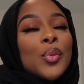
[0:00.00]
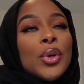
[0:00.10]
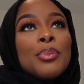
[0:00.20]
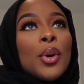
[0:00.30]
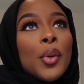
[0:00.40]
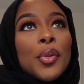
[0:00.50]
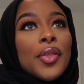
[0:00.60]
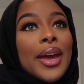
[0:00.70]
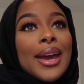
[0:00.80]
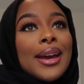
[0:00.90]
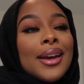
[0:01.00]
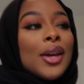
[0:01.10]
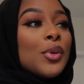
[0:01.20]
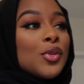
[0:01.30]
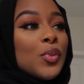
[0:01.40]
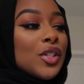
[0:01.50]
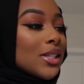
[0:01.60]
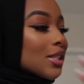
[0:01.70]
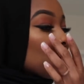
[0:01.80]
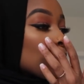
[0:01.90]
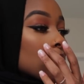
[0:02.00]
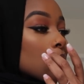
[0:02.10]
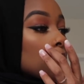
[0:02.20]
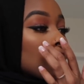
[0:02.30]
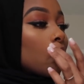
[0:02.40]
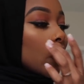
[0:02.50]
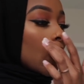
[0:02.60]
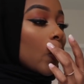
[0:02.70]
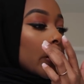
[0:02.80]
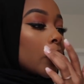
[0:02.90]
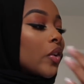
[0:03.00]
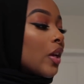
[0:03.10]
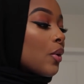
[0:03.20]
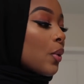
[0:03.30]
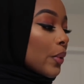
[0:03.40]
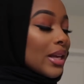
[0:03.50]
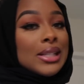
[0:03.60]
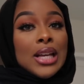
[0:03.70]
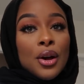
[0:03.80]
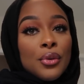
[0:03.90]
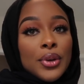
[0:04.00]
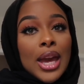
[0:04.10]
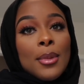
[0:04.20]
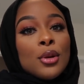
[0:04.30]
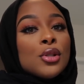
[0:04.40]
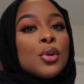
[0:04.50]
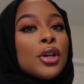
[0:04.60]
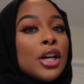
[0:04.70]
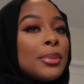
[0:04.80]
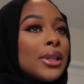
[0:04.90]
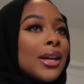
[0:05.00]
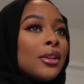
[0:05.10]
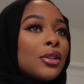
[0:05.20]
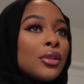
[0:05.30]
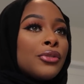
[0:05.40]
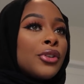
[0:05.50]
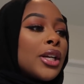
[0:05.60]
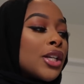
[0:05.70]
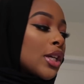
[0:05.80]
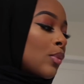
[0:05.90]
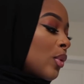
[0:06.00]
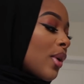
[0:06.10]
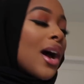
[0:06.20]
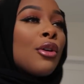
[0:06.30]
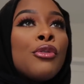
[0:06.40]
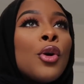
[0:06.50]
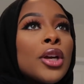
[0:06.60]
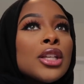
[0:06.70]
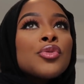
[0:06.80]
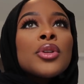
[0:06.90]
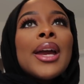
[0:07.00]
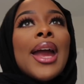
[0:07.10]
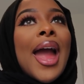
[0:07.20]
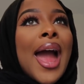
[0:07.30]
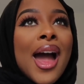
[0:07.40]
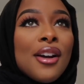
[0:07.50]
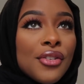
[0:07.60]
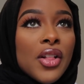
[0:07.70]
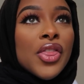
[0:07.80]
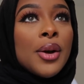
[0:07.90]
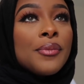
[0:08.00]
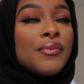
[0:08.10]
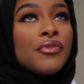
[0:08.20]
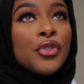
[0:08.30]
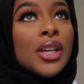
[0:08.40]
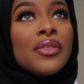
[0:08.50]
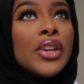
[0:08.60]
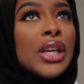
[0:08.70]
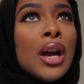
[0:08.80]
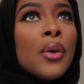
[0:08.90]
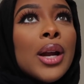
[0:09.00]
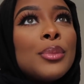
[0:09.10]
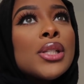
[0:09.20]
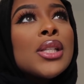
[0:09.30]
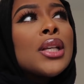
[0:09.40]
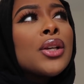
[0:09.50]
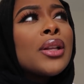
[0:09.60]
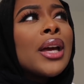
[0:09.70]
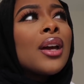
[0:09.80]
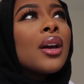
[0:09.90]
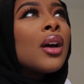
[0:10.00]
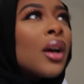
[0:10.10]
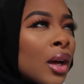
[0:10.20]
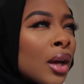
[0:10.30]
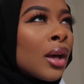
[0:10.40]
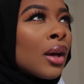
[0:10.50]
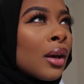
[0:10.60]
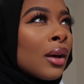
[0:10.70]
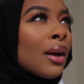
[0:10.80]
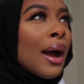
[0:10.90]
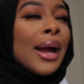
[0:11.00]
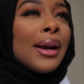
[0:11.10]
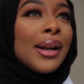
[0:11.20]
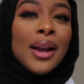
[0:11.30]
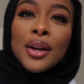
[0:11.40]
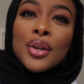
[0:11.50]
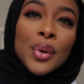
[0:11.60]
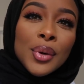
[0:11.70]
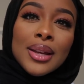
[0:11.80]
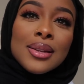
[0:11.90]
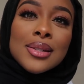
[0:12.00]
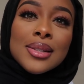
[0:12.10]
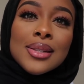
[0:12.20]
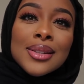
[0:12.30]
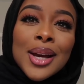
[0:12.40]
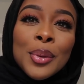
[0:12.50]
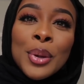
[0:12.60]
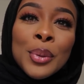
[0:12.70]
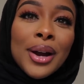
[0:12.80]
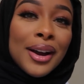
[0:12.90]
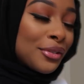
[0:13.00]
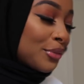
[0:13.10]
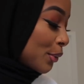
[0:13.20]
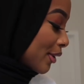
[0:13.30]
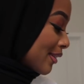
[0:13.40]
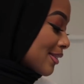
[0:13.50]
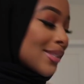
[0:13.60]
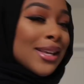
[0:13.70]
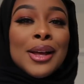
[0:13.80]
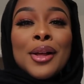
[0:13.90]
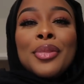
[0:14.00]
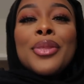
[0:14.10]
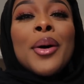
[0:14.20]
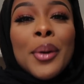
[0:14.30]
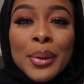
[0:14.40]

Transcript: we both like it was we just it was just such a good video like the video itself came out so good but then i looked at the footage and we were out of focus for like half the freaking video and i'm just sitting there like how did I not notice that we were out of focus the